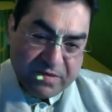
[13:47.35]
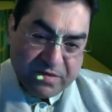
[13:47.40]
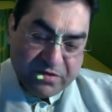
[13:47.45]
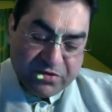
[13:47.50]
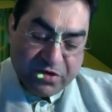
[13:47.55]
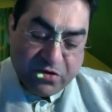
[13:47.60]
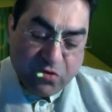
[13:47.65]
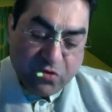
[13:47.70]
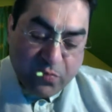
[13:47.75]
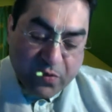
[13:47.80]

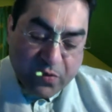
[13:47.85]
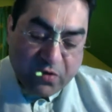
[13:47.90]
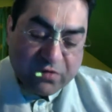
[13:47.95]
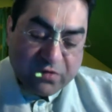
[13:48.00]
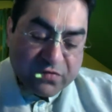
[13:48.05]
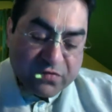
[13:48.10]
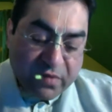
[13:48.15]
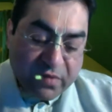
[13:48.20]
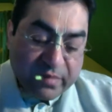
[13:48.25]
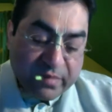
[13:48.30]
Srila Rupa
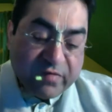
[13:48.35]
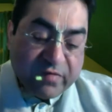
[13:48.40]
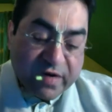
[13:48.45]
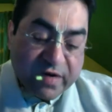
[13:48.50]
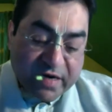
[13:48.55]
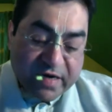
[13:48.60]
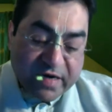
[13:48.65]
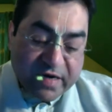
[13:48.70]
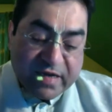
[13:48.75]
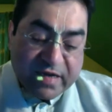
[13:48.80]
Goswami very
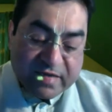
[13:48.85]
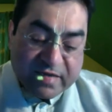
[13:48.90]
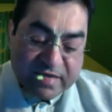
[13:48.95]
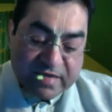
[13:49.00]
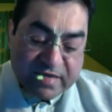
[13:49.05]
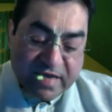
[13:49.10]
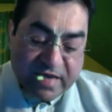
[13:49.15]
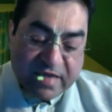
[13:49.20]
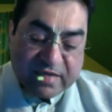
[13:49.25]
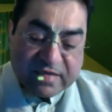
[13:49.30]
clearly
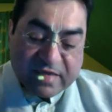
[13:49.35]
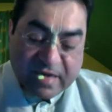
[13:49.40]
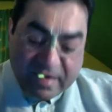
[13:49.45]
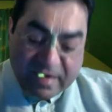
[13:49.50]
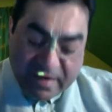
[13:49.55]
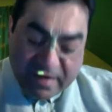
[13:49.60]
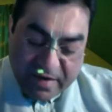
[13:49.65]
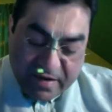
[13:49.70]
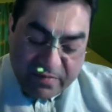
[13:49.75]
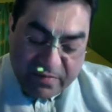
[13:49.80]
says that
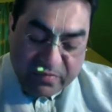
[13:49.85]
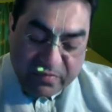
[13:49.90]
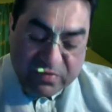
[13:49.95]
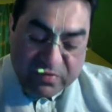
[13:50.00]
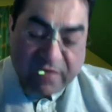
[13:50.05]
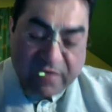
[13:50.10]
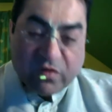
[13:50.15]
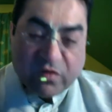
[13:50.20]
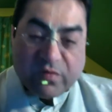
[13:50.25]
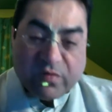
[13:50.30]
limbs
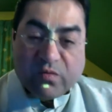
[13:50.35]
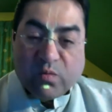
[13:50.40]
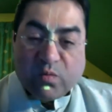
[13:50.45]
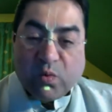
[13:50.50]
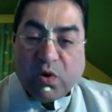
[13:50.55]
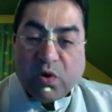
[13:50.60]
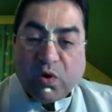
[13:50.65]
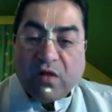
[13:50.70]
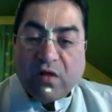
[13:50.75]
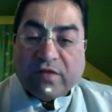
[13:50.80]
have to be
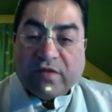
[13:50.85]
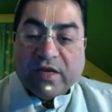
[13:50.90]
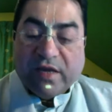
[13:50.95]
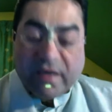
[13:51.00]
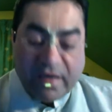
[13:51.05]
involved